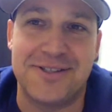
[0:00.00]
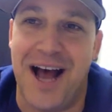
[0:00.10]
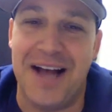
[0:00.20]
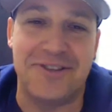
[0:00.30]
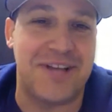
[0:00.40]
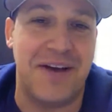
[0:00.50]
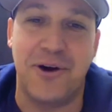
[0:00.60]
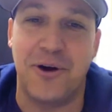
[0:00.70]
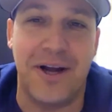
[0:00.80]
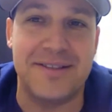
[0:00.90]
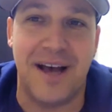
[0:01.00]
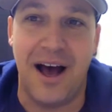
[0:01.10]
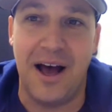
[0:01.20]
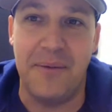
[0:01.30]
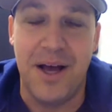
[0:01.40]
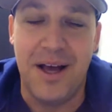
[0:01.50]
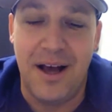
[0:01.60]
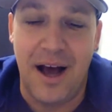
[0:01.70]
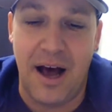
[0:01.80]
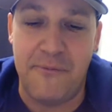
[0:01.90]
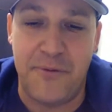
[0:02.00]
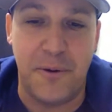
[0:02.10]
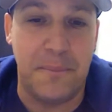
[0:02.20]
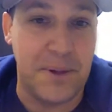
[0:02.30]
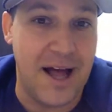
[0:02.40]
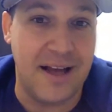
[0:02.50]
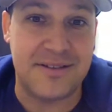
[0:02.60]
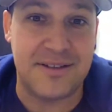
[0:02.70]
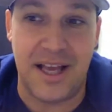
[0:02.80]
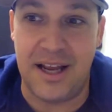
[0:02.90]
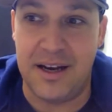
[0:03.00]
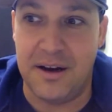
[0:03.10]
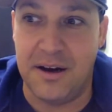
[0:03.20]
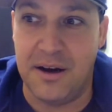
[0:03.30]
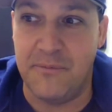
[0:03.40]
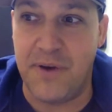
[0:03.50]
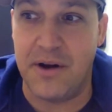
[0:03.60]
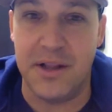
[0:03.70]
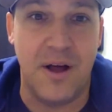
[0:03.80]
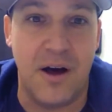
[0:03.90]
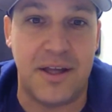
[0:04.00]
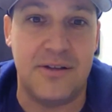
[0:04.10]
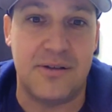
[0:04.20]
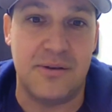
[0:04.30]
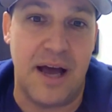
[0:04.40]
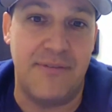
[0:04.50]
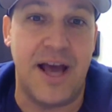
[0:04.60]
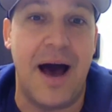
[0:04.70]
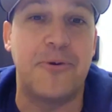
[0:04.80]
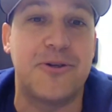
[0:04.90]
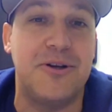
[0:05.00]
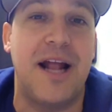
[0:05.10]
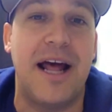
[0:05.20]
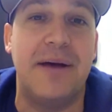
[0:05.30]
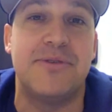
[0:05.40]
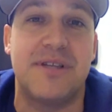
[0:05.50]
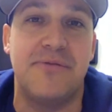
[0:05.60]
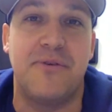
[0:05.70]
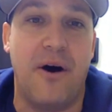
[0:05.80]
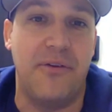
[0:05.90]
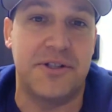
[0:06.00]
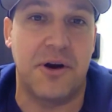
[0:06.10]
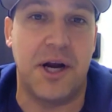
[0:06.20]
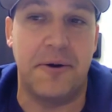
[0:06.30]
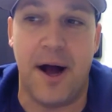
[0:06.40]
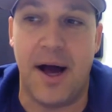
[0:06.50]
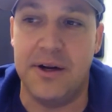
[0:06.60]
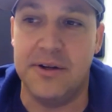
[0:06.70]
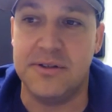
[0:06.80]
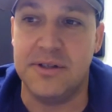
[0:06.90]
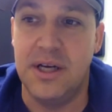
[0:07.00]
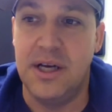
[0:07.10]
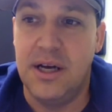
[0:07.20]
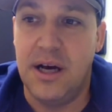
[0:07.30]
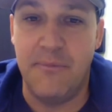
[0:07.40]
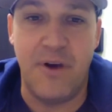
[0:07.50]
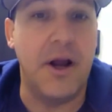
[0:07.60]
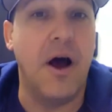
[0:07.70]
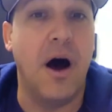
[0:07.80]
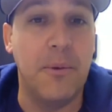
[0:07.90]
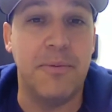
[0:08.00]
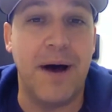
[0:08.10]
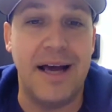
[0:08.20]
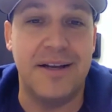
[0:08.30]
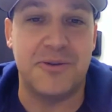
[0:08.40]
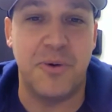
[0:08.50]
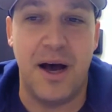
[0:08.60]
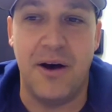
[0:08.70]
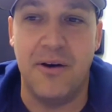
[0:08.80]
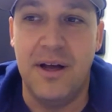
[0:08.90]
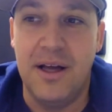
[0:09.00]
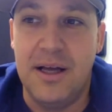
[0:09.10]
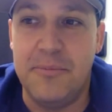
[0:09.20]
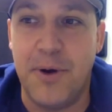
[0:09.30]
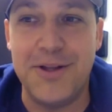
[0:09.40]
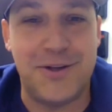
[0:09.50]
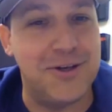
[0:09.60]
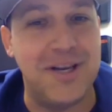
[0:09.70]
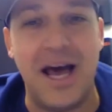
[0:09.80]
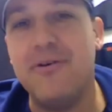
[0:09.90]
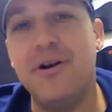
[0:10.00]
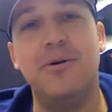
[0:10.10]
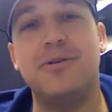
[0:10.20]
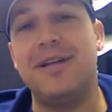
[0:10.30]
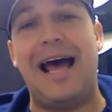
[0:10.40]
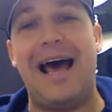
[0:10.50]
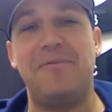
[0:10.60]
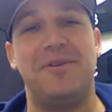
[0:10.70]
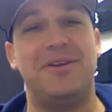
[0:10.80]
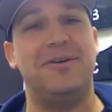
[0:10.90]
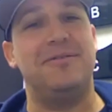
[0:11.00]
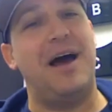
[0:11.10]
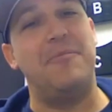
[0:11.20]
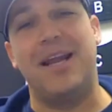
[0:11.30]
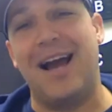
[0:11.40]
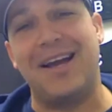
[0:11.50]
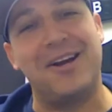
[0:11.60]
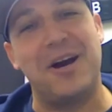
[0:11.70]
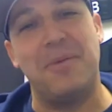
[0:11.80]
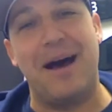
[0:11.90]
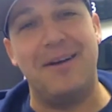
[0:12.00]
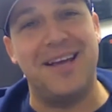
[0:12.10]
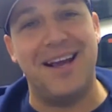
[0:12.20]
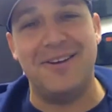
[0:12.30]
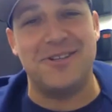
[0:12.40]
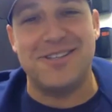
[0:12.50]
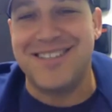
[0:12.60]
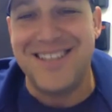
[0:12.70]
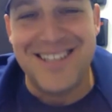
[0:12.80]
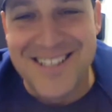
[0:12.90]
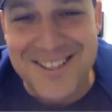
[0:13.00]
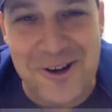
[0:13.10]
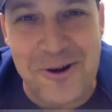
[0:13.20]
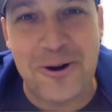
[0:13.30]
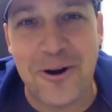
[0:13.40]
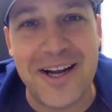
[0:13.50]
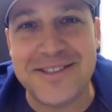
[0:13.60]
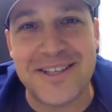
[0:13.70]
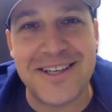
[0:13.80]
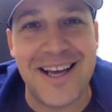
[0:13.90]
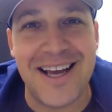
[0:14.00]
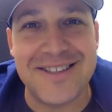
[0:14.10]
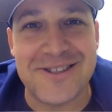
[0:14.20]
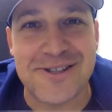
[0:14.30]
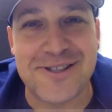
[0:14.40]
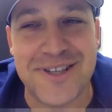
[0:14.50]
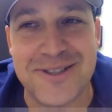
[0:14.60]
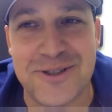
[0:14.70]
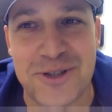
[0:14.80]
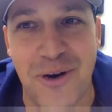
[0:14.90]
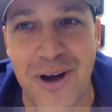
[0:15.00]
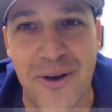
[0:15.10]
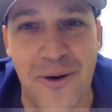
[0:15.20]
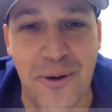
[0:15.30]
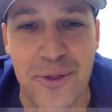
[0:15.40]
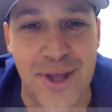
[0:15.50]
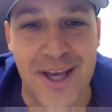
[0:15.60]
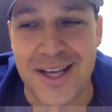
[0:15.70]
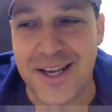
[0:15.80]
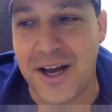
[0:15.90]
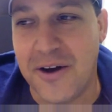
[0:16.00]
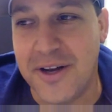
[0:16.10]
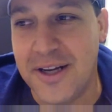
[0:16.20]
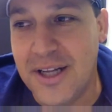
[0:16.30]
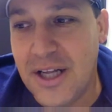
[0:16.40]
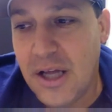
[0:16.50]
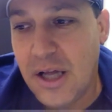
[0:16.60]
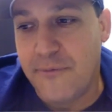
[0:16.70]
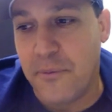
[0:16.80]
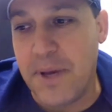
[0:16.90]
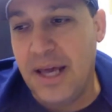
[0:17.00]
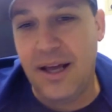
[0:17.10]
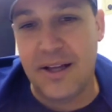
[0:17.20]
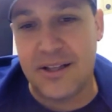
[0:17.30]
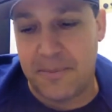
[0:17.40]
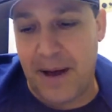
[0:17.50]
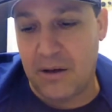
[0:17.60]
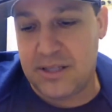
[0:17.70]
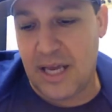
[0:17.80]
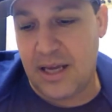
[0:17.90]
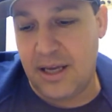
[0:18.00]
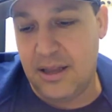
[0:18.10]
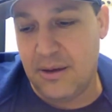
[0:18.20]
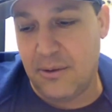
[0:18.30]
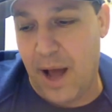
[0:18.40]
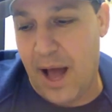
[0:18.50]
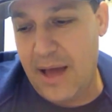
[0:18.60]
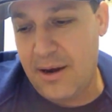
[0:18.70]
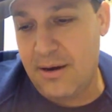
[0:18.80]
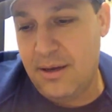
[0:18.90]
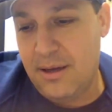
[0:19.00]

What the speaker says: have a great time. I feel blessed and very lucky to have the opportunity to MC for all these great riders. I'm very humbled by it as well. But you never know what's gonna happen, dude. I mean, I could come out there and just go crazy and just enjoy the whole thing, you know. And for me, it's about taking the rider